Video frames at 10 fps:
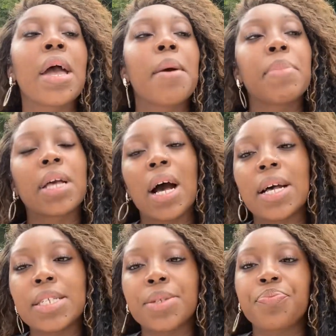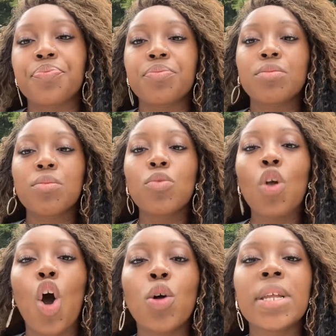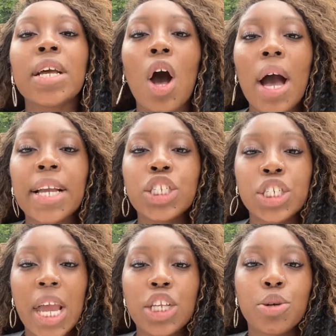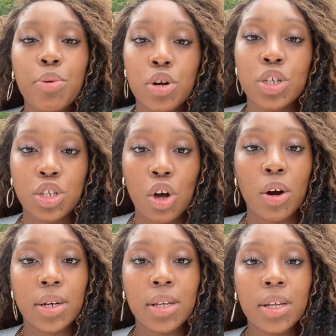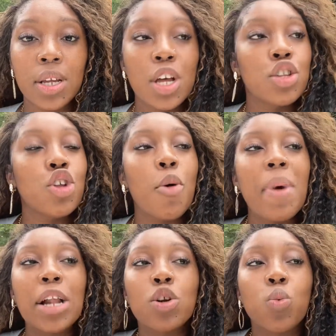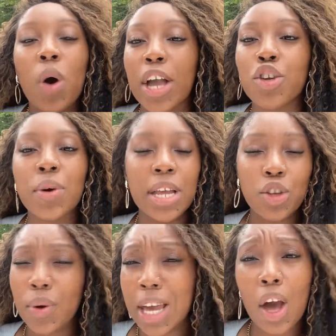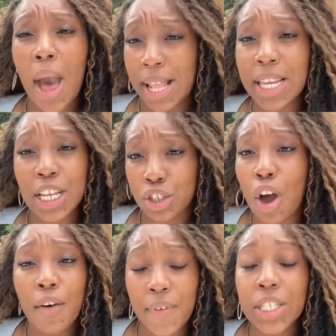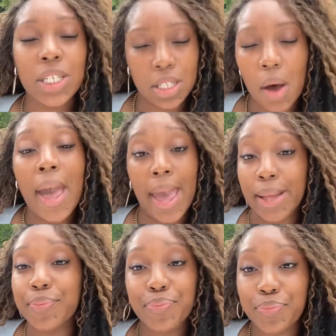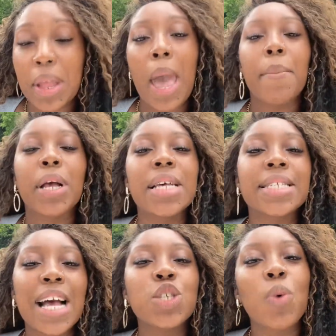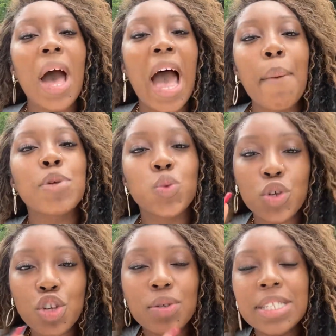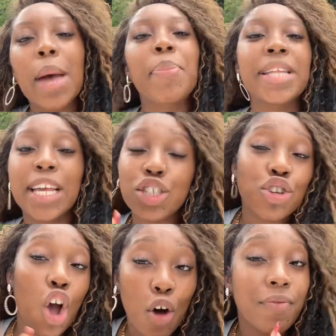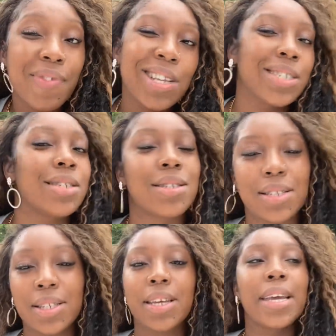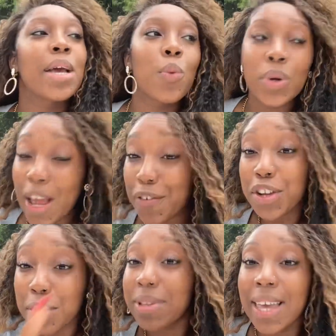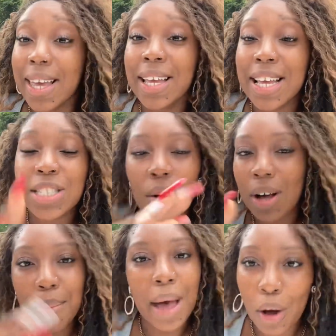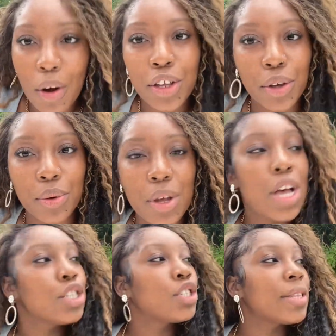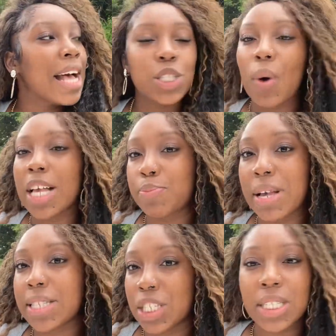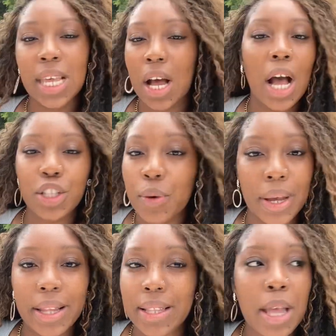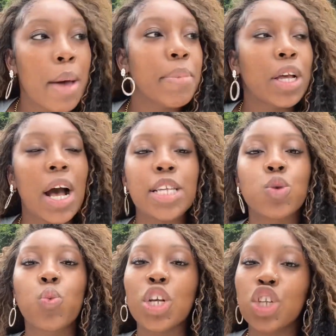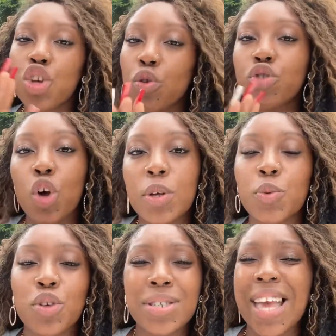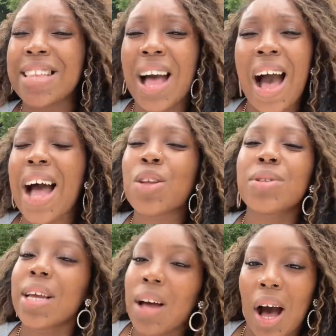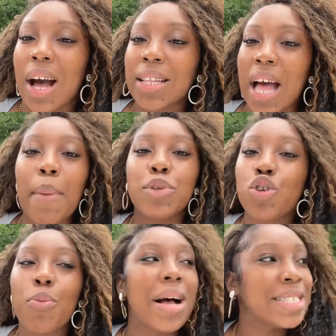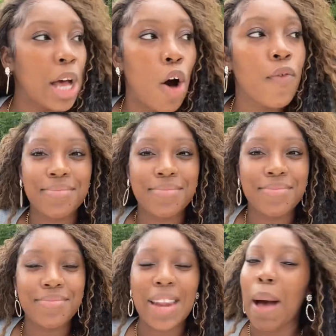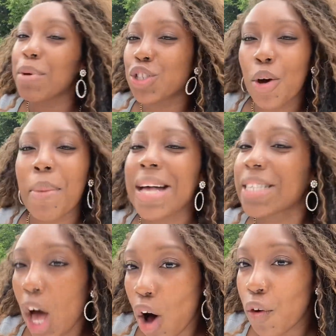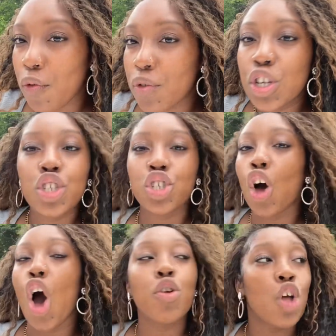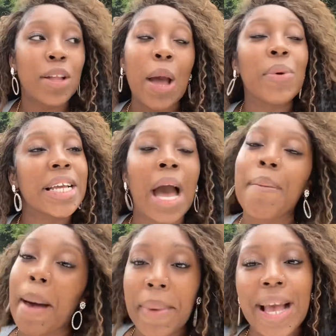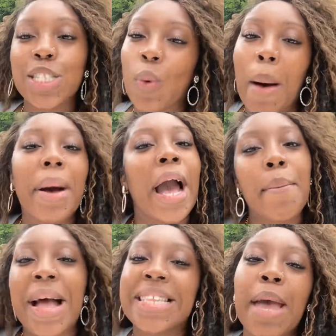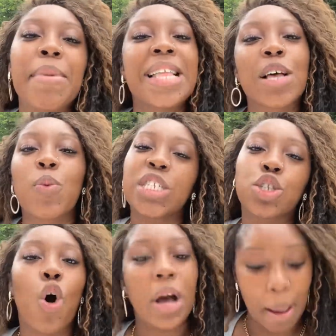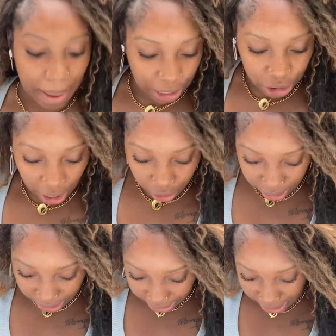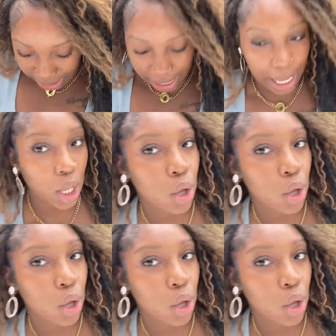because only God can change a person's heart. No matter what, you can you can go ahead and get your own vengeance. Go ahead. Because guess what happens when you step in and get your own vengeance? Whatever you did, it's going to come back on you. So that's why it's best to just let God do it. Because what you do is when you say, nah, I don't need God, I'm going to do it myself. I'm going to do it myself so, oh no, they want to come at me. Guess what? I'm gonna come at them, and that we just gonna come at each other. And it's like,